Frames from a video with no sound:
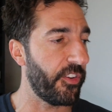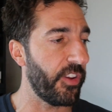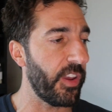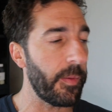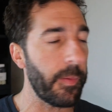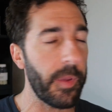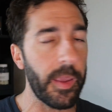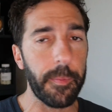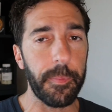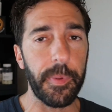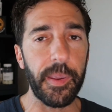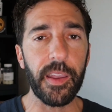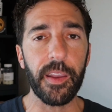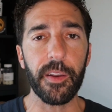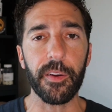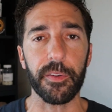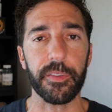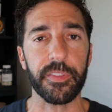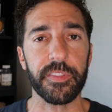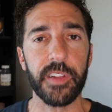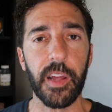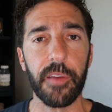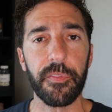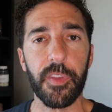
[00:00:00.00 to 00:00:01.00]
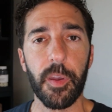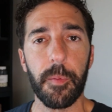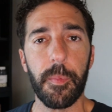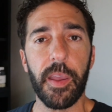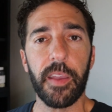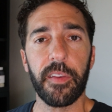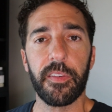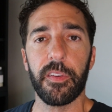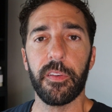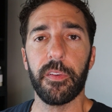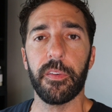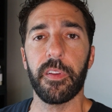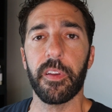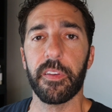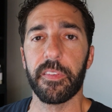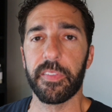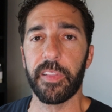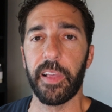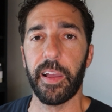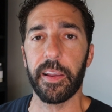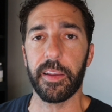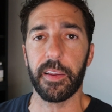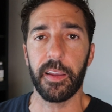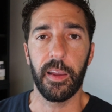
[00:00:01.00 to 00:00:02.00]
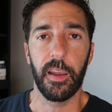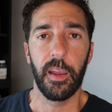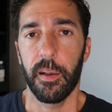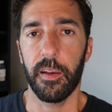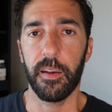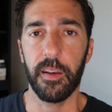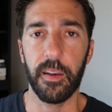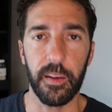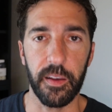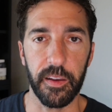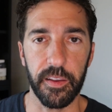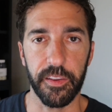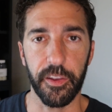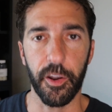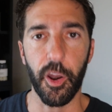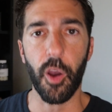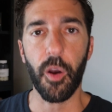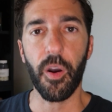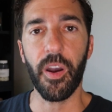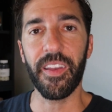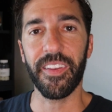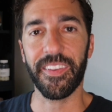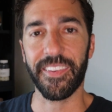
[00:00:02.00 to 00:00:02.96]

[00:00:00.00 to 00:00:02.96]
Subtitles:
GBB or stuff that makes you just like, you know?